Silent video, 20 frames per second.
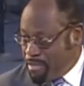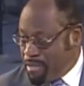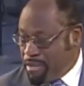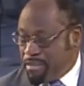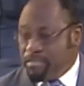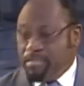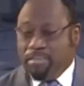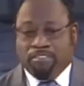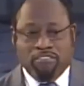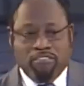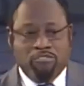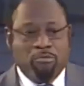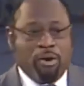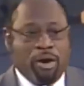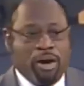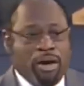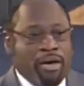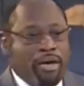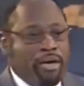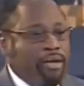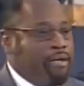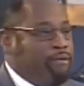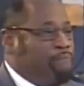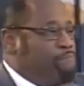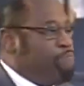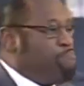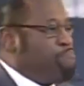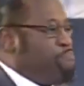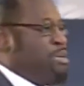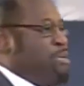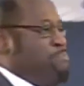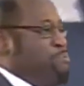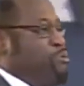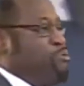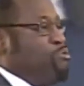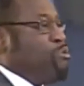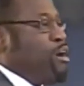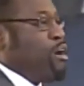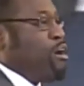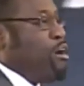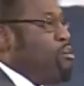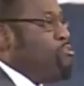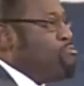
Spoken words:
This is why people who are hungry